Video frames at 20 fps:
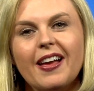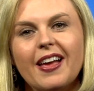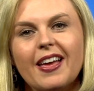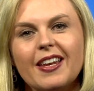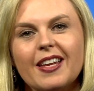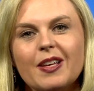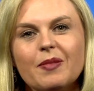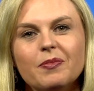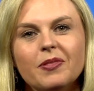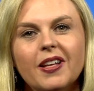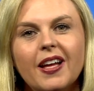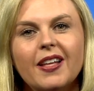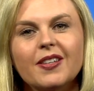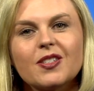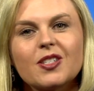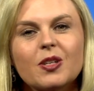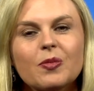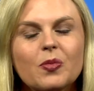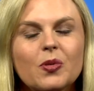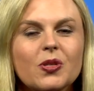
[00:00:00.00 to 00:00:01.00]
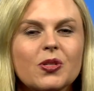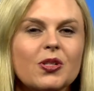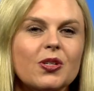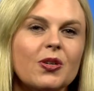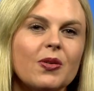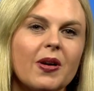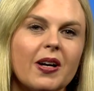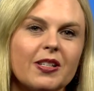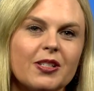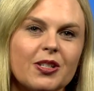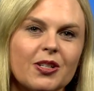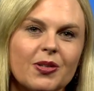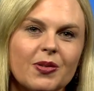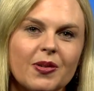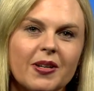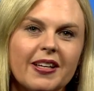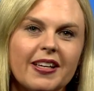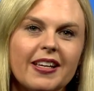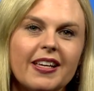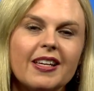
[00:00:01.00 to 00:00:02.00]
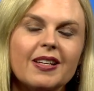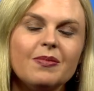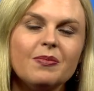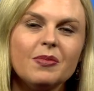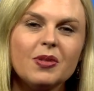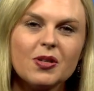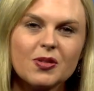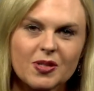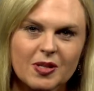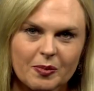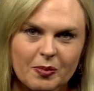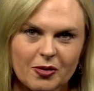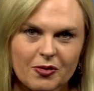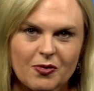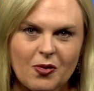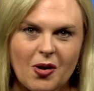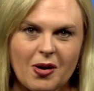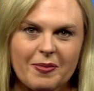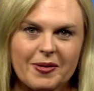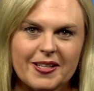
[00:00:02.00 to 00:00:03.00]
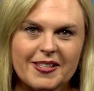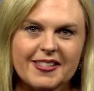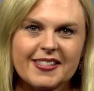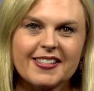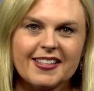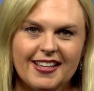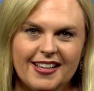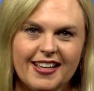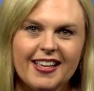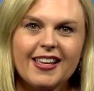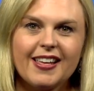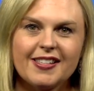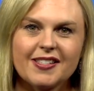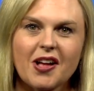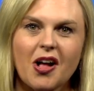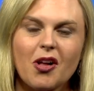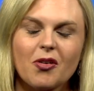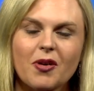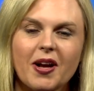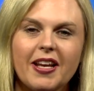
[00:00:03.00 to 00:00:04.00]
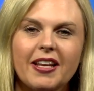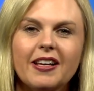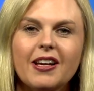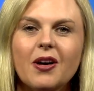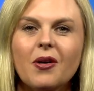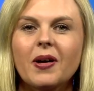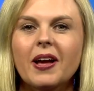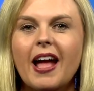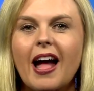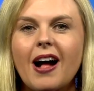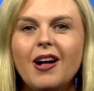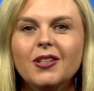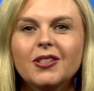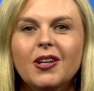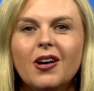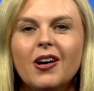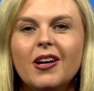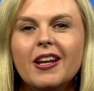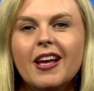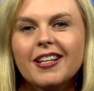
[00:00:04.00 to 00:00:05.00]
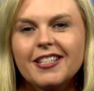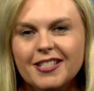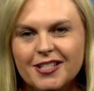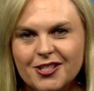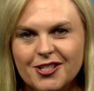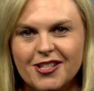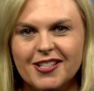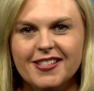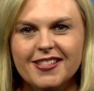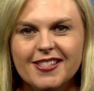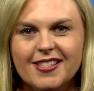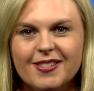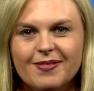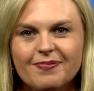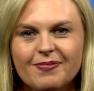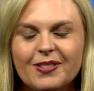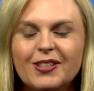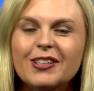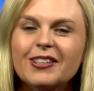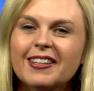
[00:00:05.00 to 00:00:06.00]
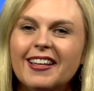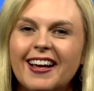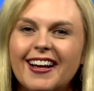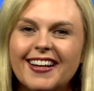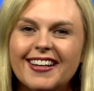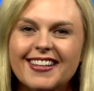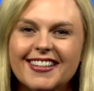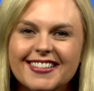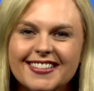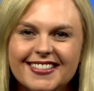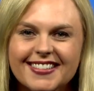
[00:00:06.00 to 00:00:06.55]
and he plans to pursue a degree in music performance. He's already going out on auditions. Good luck.